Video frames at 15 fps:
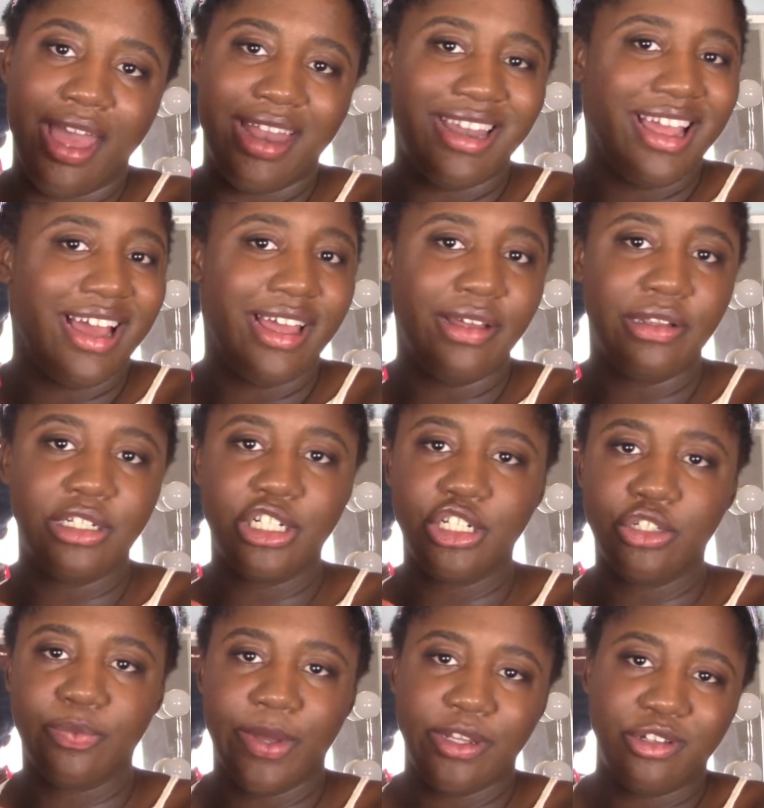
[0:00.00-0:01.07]
And yeah, it was
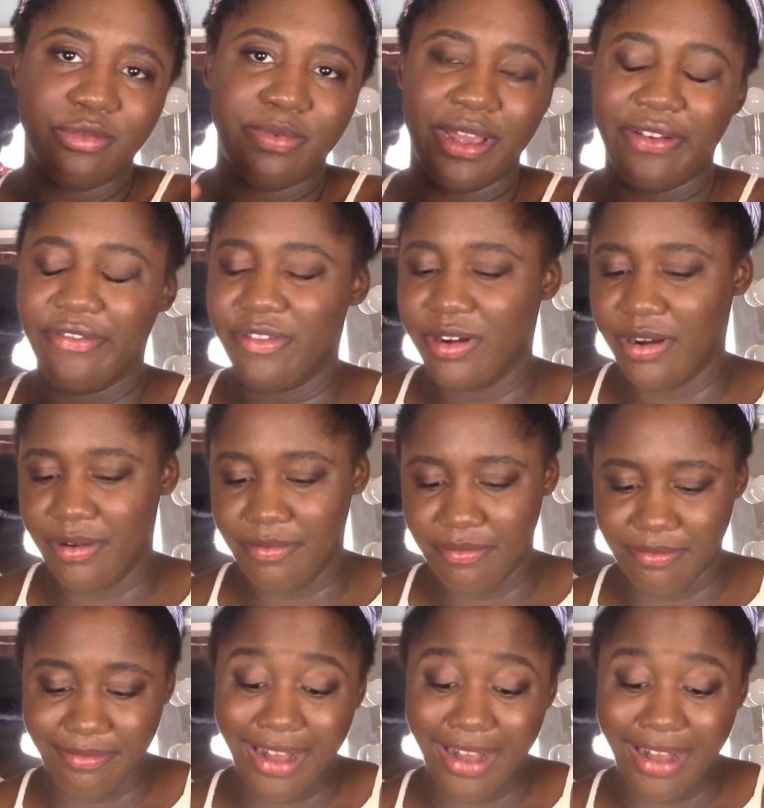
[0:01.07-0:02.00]
just way too pink for